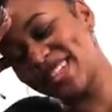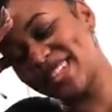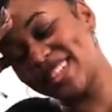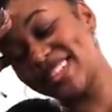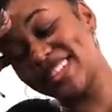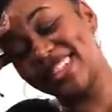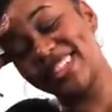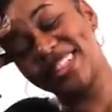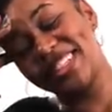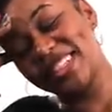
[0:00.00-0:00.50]

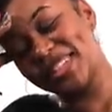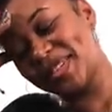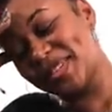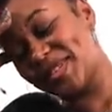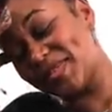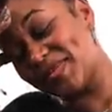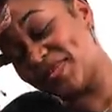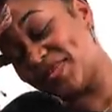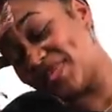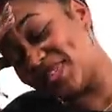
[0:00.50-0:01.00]
So if you
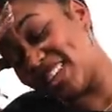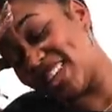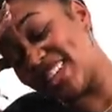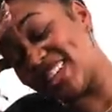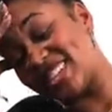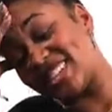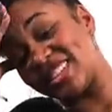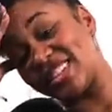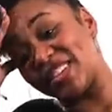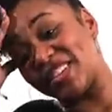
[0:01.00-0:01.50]
really
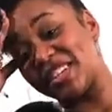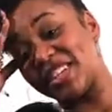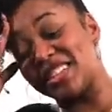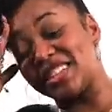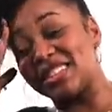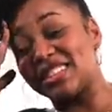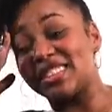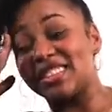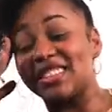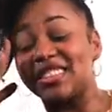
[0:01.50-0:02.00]
want to know how
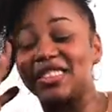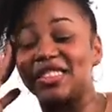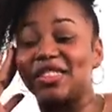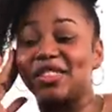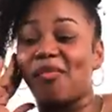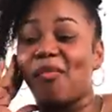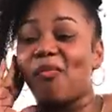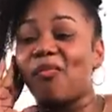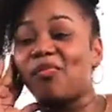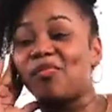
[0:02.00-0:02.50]
to
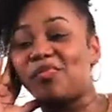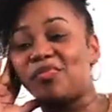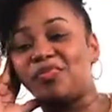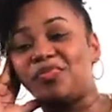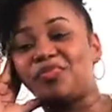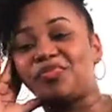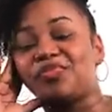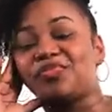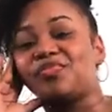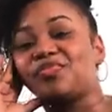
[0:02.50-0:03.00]
cook,
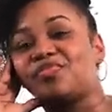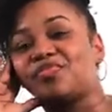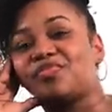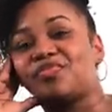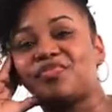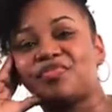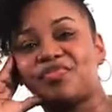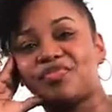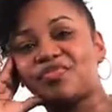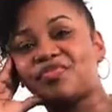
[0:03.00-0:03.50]

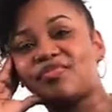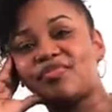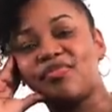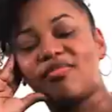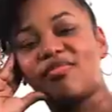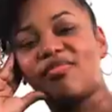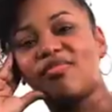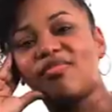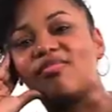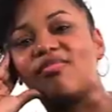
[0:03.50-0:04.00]
especially
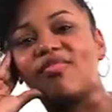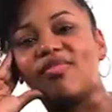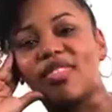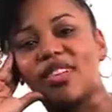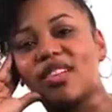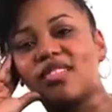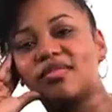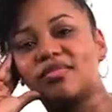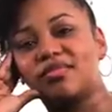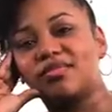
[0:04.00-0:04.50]
nowadays in the
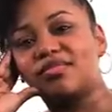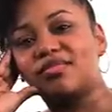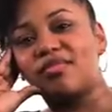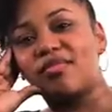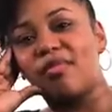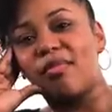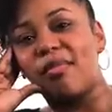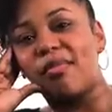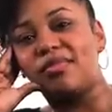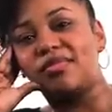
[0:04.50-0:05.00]

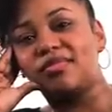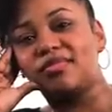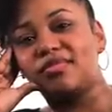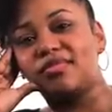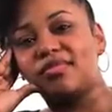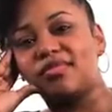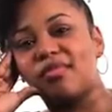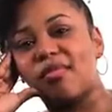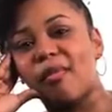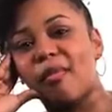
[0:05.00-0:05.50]
information age, the
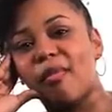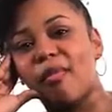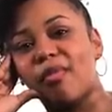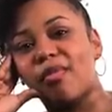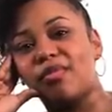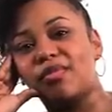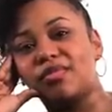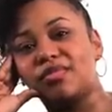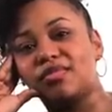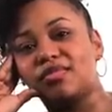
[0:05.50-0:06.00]
internet,
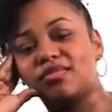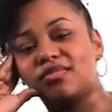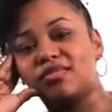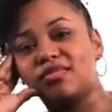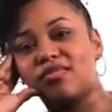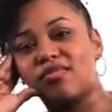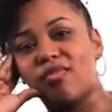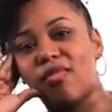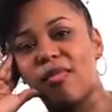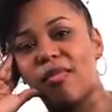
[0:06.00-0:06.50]

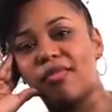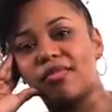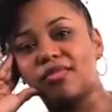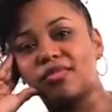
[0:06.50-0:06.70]
shit, there are